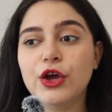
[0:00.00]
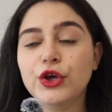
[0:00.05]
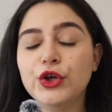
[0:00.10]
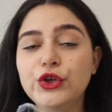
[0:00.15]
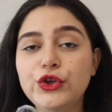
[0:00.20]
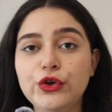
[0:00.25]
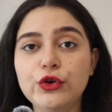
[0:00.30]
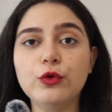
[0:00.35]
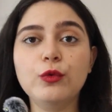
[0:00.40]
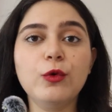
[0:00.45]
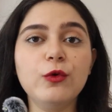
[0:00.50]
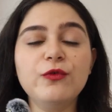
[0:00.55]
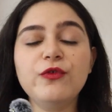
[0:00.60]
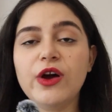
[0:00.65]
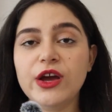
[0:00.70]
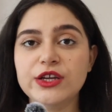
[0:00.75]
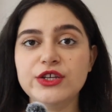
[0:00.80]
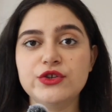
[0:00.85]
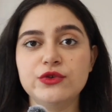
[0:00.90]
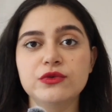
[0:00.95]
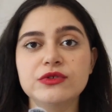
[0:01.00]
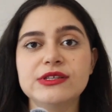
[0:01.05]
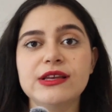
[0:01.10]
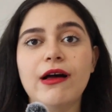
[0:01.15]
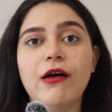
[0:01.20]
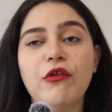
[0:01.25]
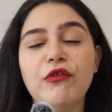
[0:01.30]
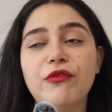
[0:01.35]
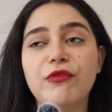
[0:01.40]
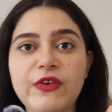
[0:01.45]
you will find
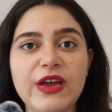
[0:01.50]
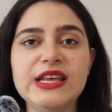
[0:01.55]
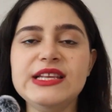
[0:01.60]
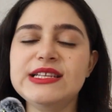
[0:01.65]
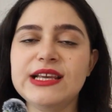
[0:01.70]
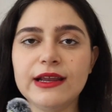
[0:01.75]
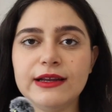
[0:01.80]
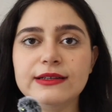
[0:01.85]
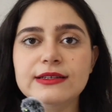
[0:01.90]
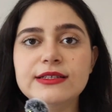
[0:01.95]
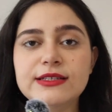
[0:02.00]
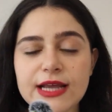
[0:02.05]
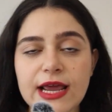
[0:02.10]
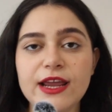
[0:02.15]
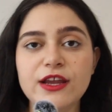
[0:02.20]
yourself facing